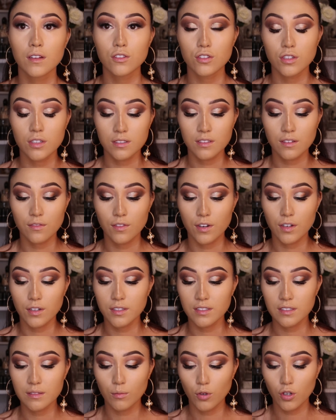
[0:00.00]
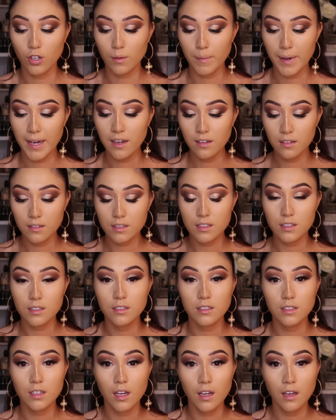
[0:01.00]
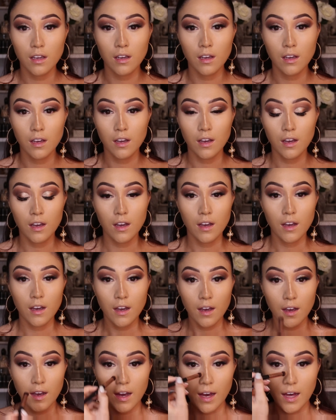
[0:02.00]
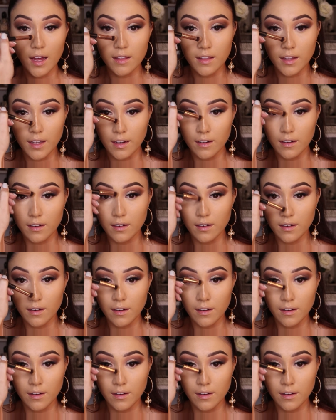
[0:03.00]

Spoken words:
Just a very small amount, and then